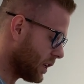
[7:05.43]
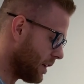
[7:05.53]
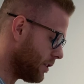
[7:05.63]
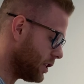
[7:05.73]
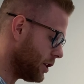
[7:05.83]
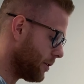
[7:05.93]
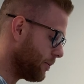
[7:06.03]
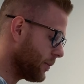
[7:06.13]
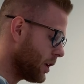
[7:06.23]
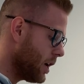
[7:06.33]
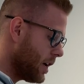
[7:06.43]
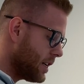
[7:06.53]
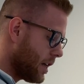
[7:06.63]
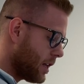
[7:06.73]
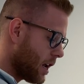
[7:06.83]
I have this here.
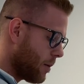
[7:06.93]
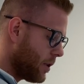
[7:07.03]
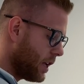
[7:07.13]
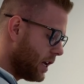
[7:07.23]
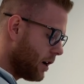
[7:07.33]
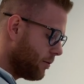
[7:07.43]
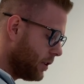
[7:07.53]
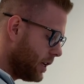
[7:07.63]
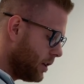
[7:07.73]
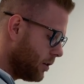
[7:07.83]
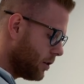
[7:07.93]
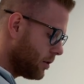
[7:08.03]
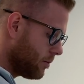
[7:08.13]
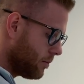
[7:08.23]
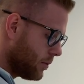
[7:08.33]
Now then, I'm going to carefully
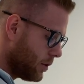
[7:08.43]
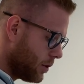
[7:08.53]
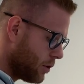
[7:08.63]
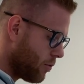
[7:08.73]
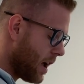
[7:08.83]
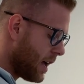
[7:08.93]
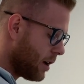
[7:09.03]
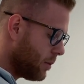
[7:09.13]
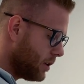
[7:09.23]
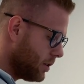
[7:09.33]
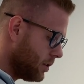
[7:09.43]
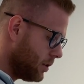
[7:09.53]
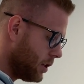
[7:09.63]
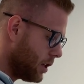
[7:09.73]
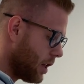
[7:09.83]
grab
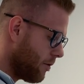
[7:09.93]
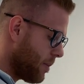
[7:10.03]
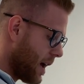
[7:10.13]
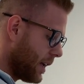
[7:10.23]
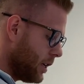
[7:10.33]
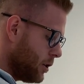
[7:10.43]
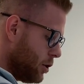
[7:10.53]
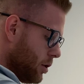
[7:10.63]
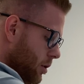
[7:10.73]
the glove package